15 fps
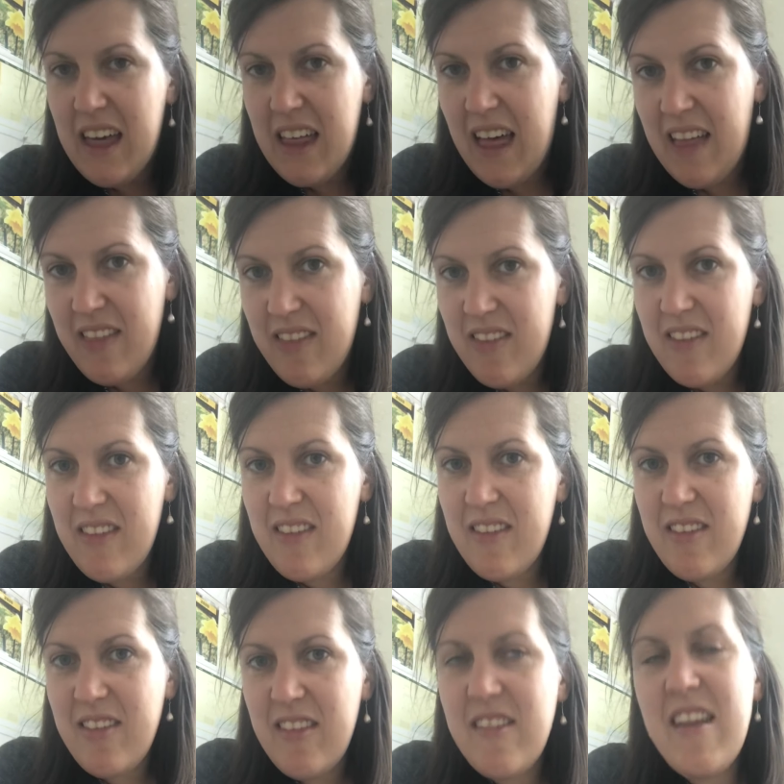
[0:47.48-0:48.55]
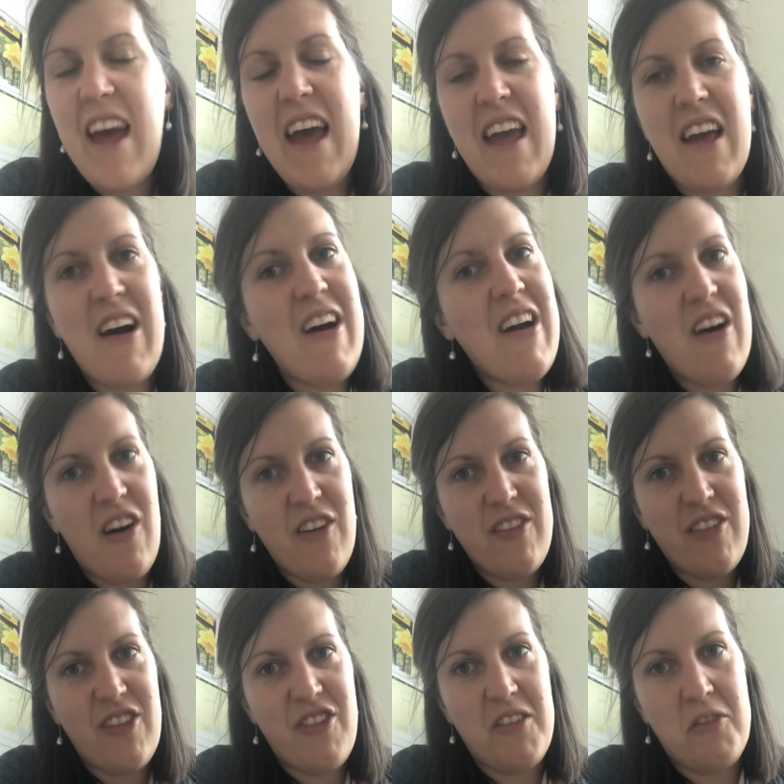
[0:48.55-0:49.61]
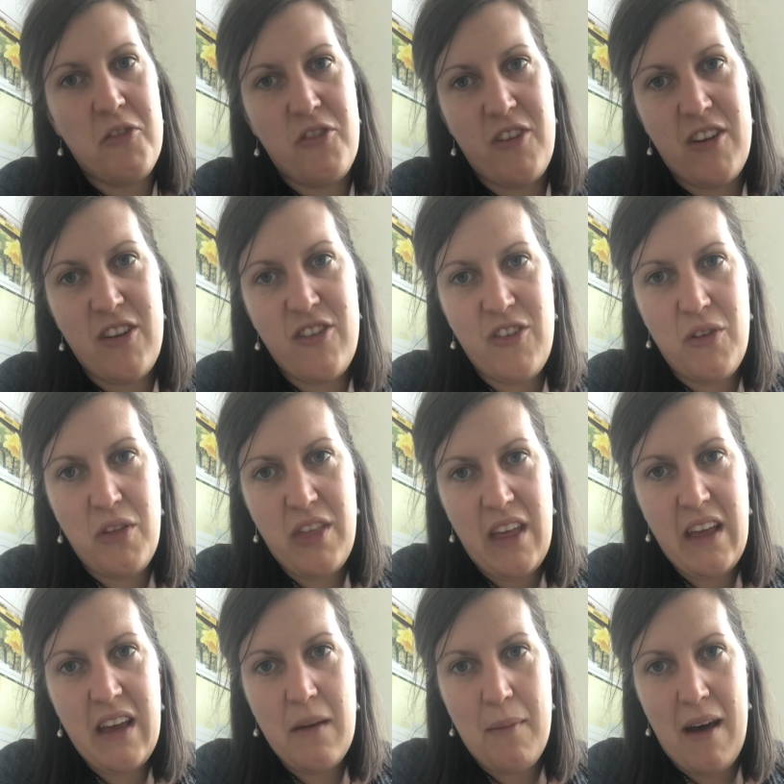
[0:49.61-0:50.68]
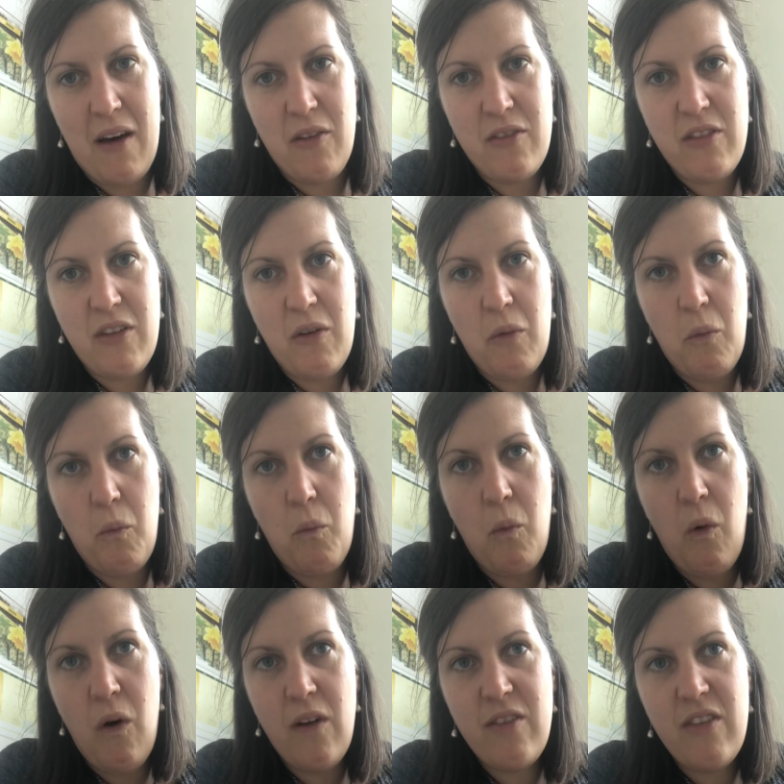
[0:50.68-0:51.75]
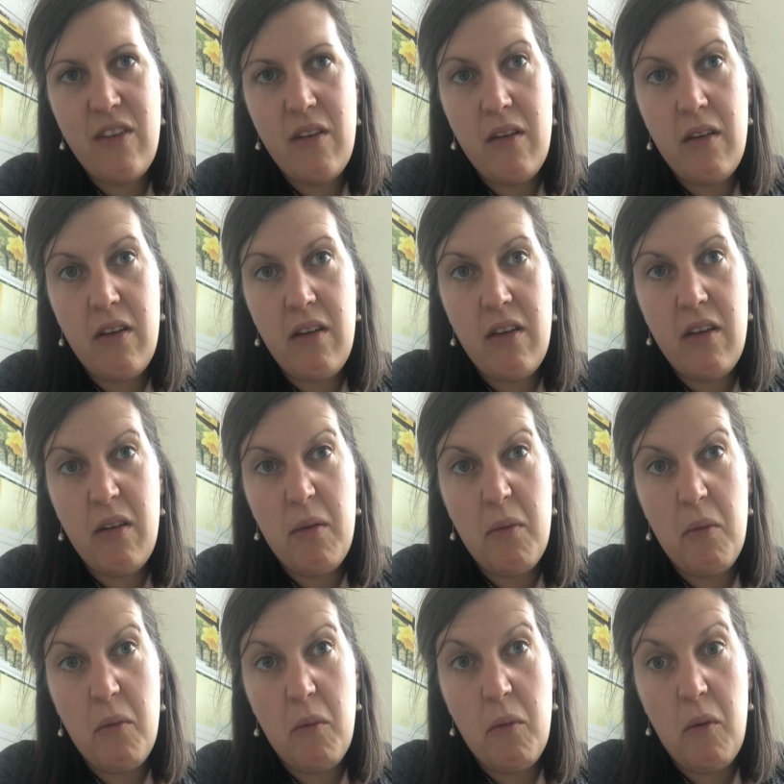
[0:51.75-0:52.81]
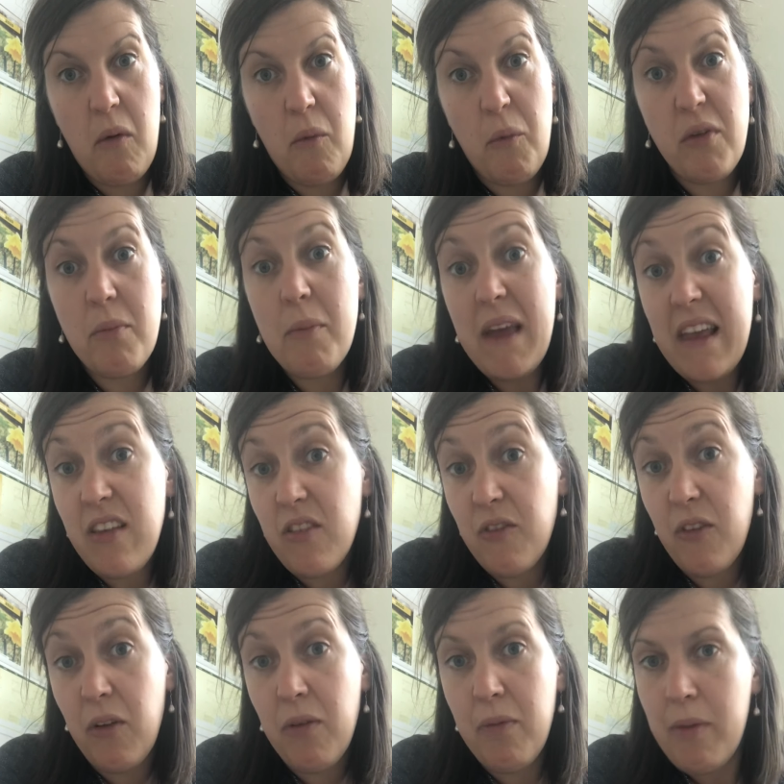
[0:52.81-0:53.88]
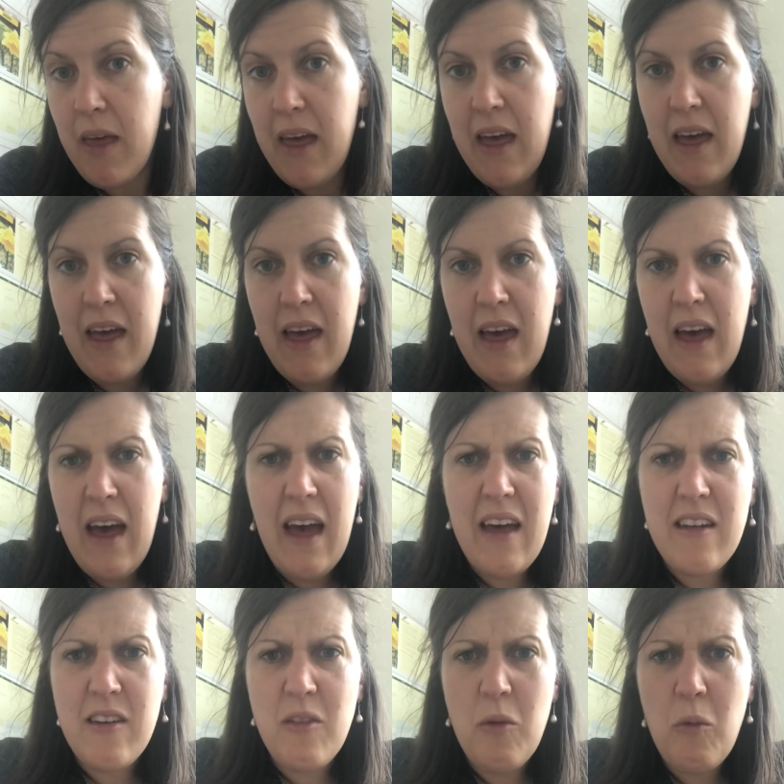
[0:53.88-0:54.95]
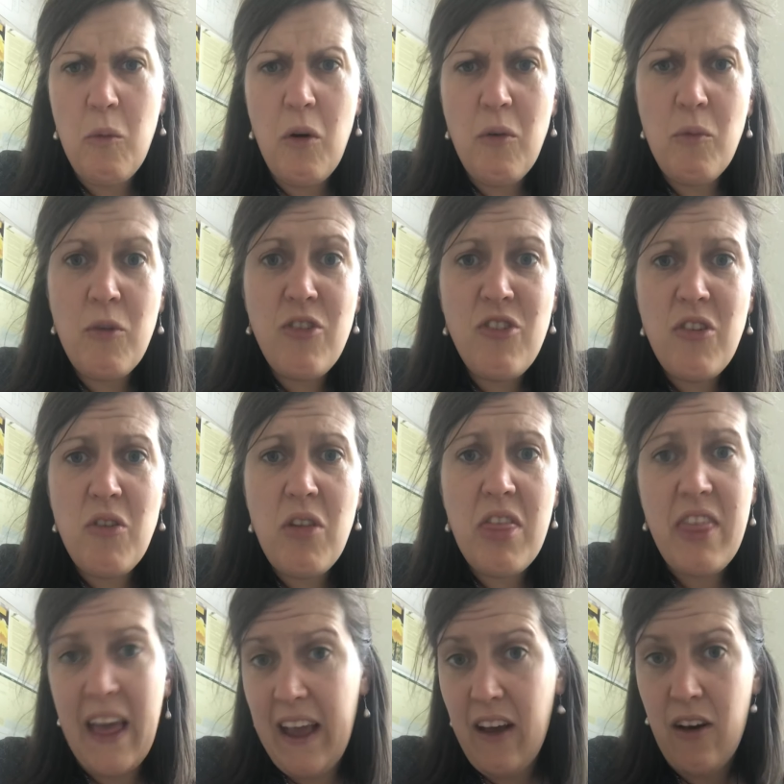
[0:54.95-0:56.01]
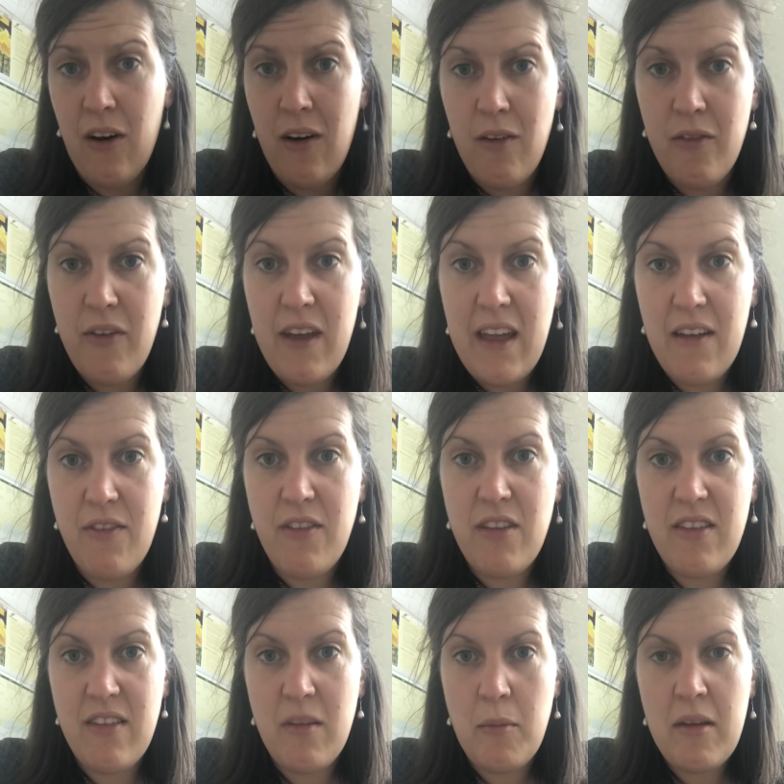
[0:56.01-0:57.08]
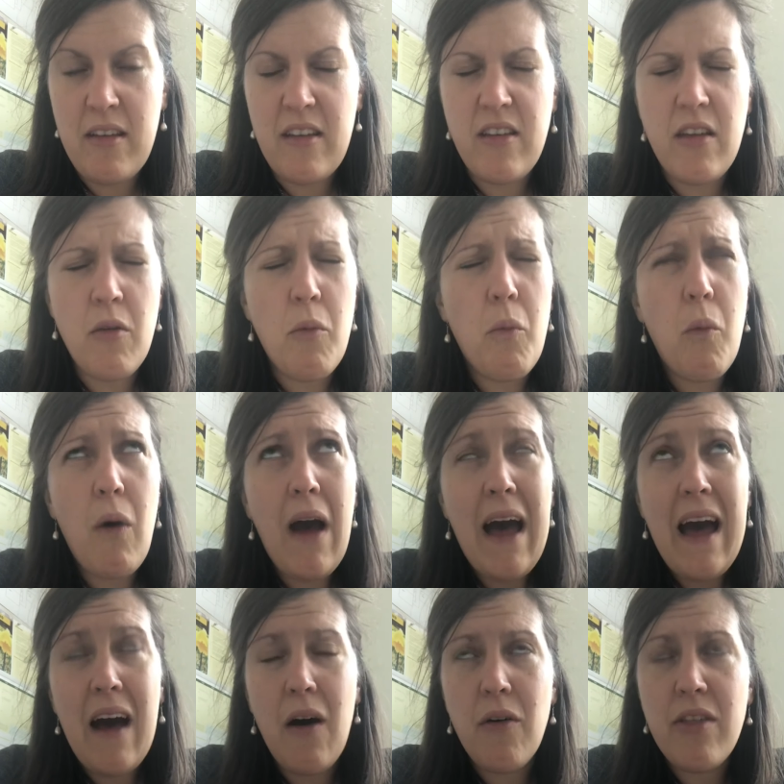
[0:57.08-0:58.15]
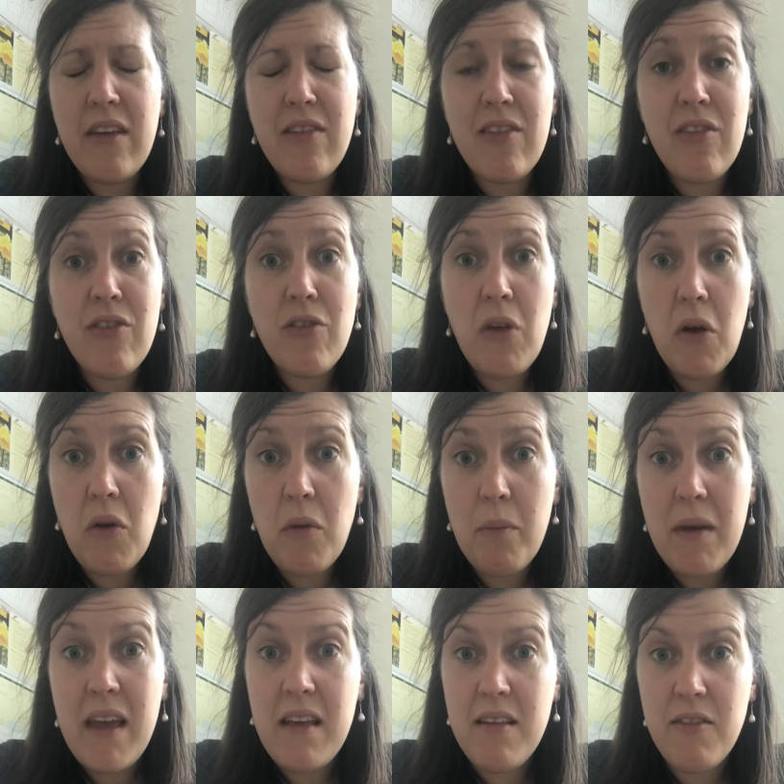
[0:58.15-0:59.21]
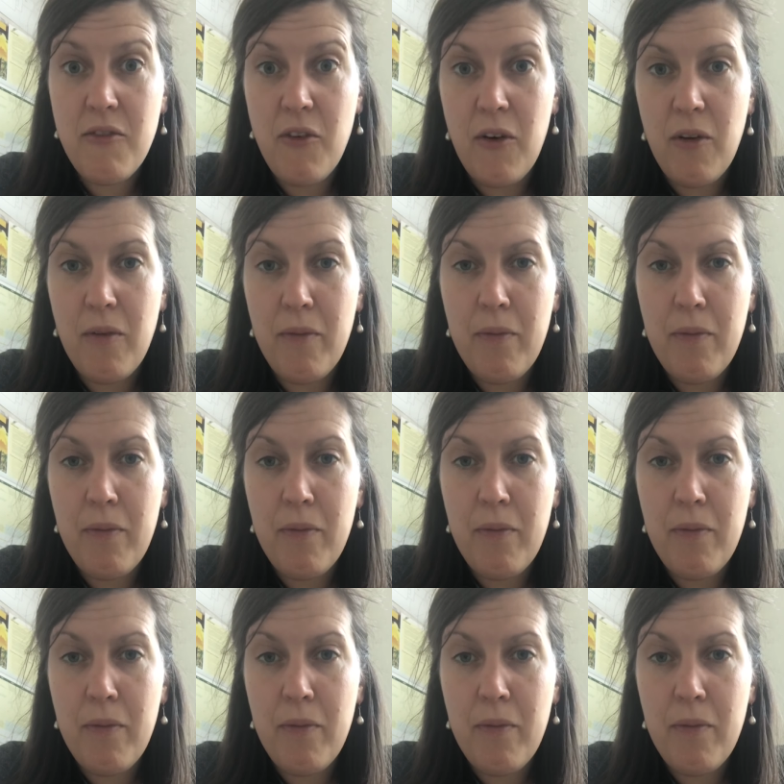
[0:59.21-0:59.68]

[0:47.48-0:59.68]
And today I asked the children to think about what was peaceful. And what would you think of if somebody said to you, wow, this is so peaceful.